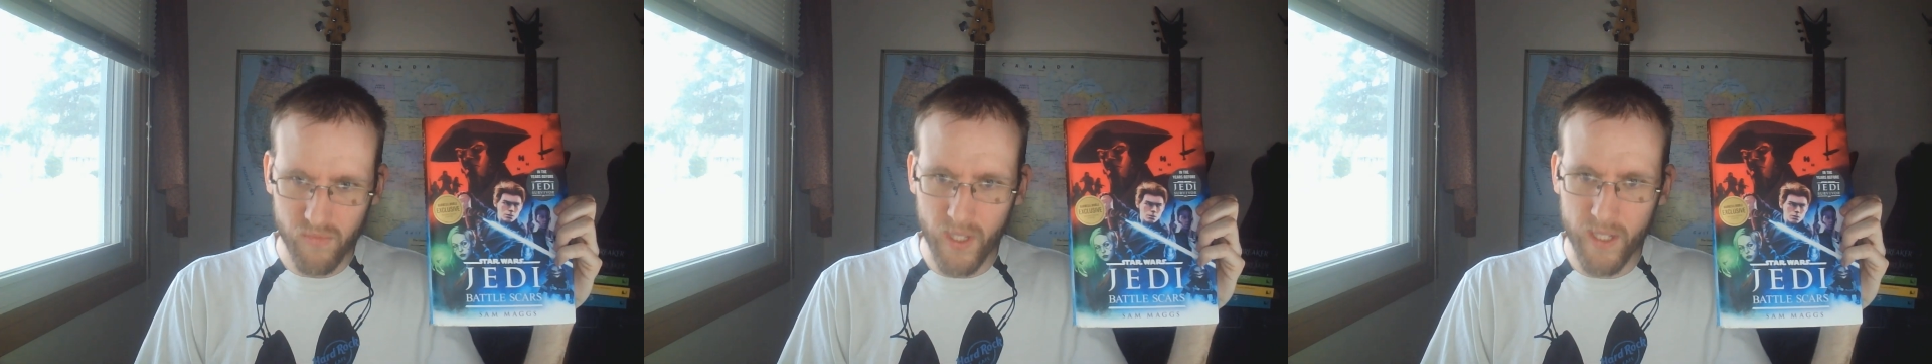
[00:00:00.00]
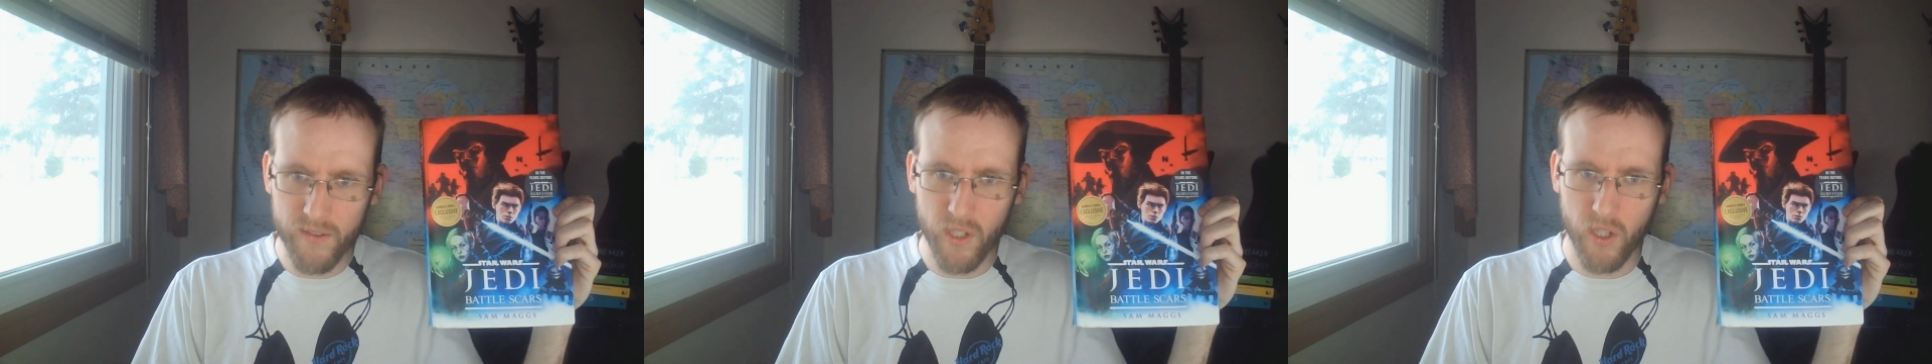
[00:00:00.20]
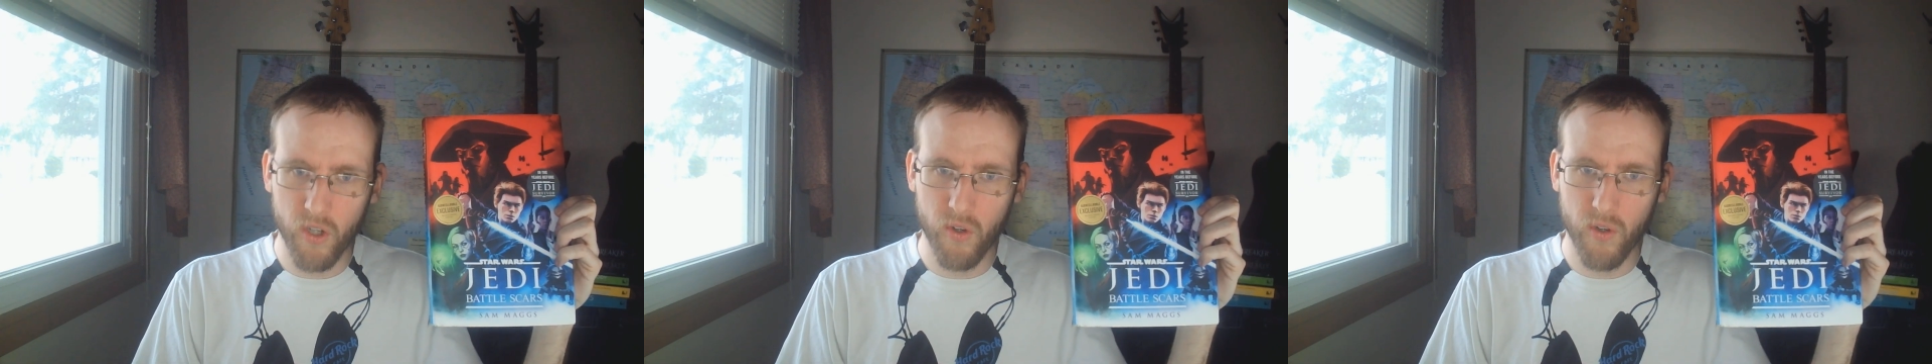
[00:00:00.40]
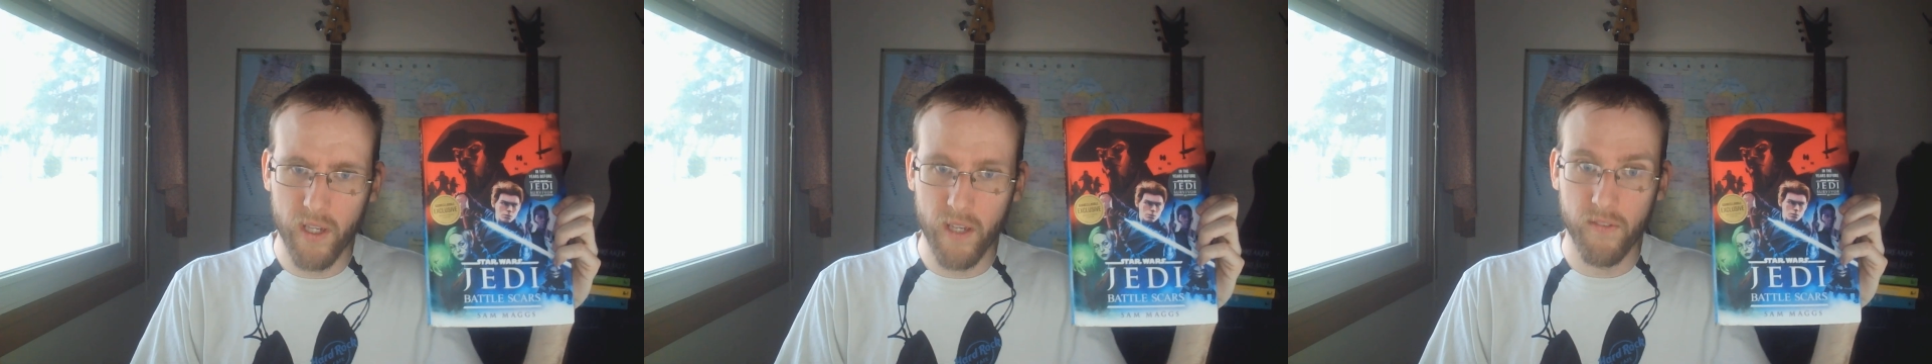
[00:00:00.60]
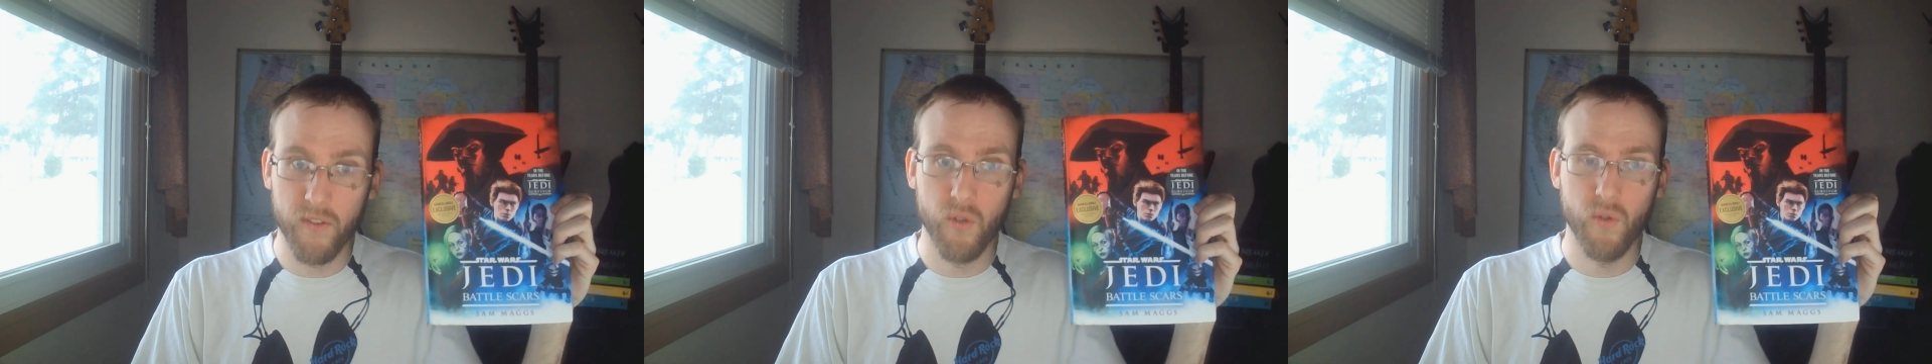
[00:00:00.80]
So
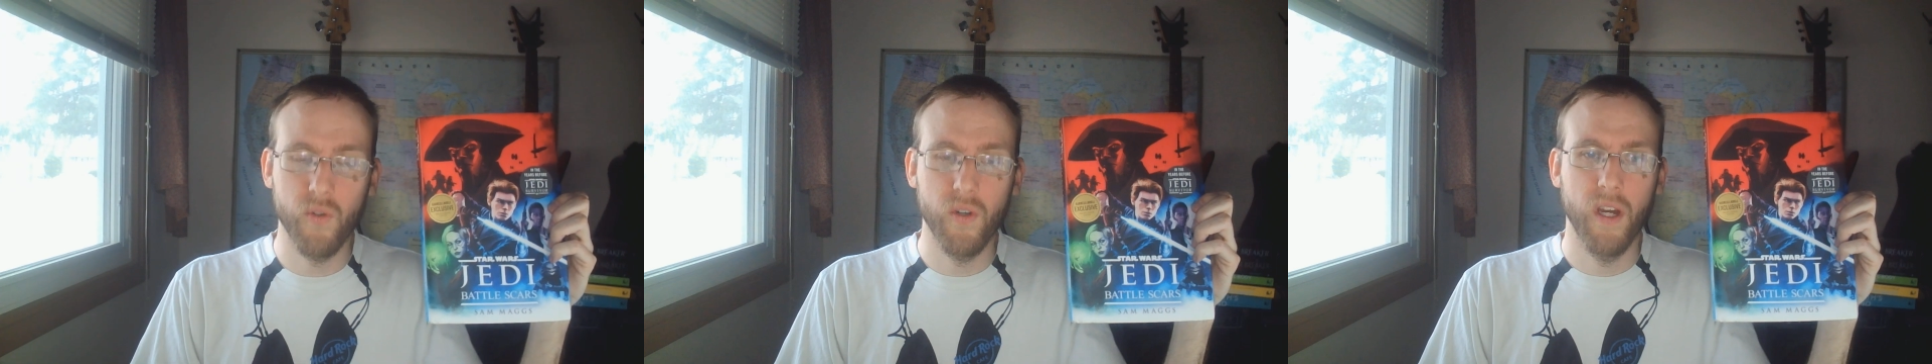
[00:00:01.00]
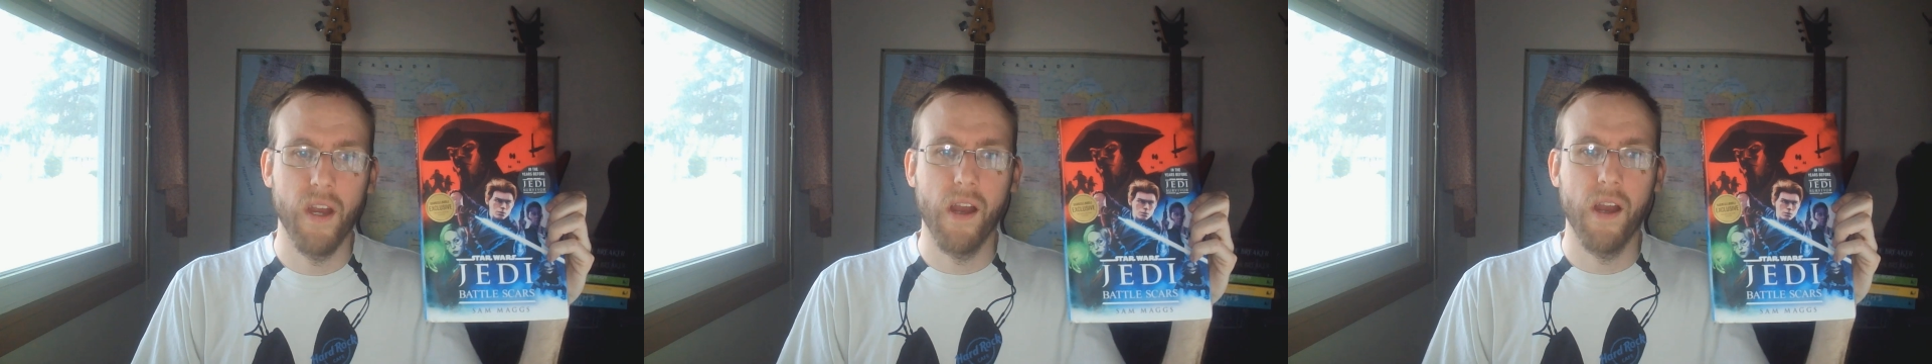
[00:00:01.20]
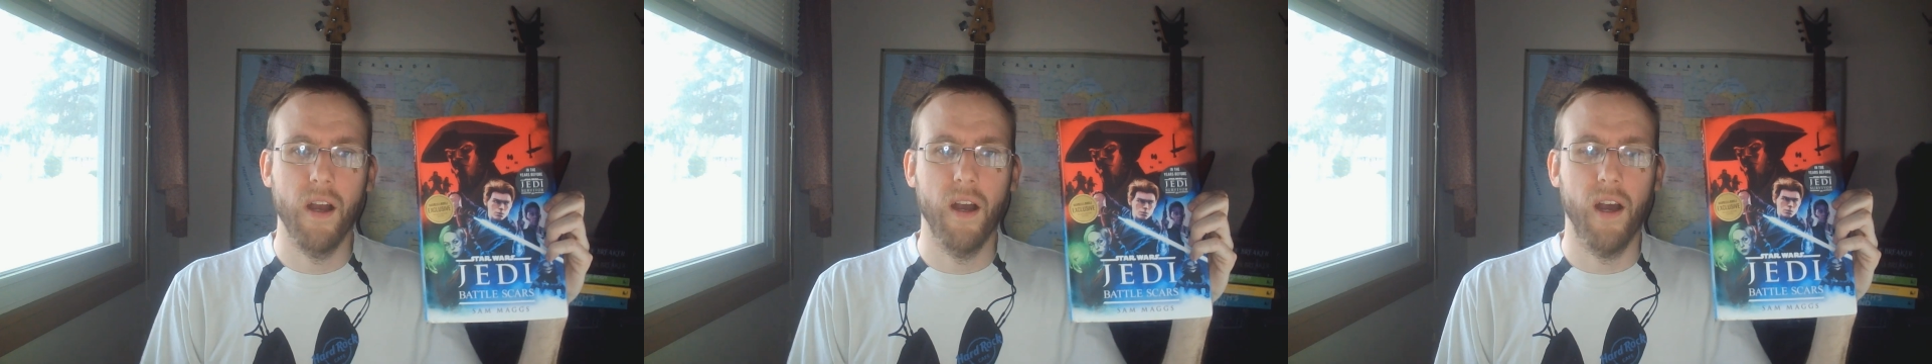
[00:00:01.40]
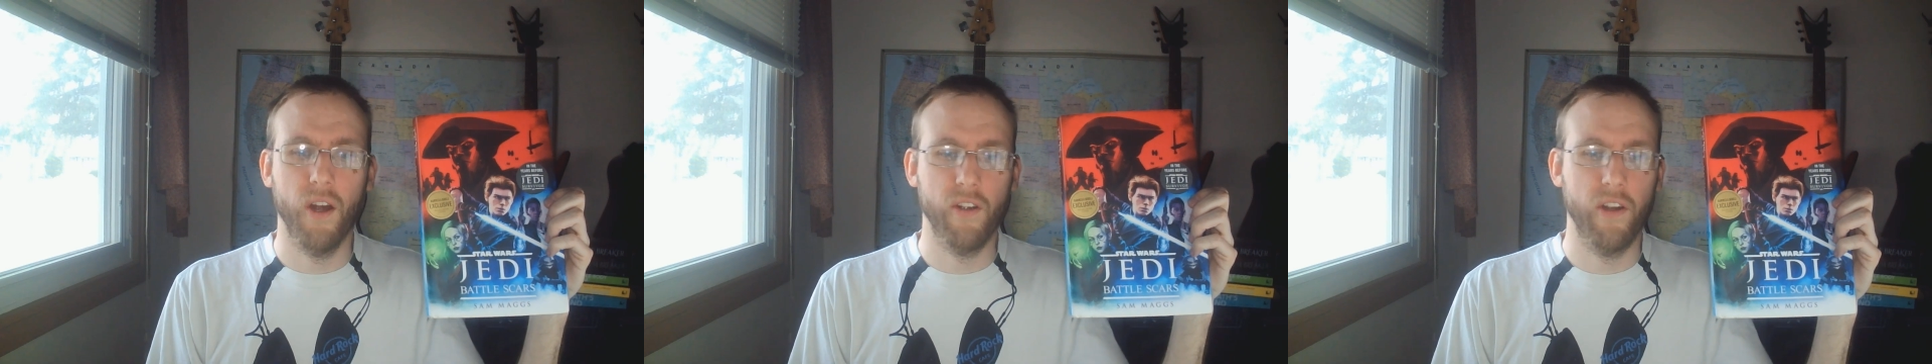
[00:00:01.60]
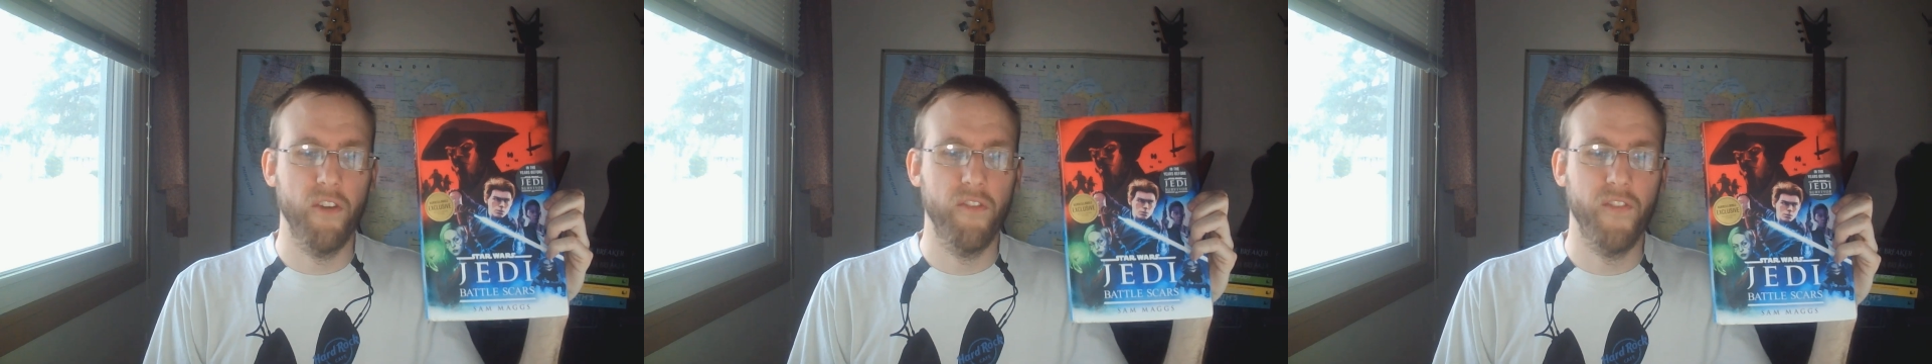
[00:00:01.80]
if you are a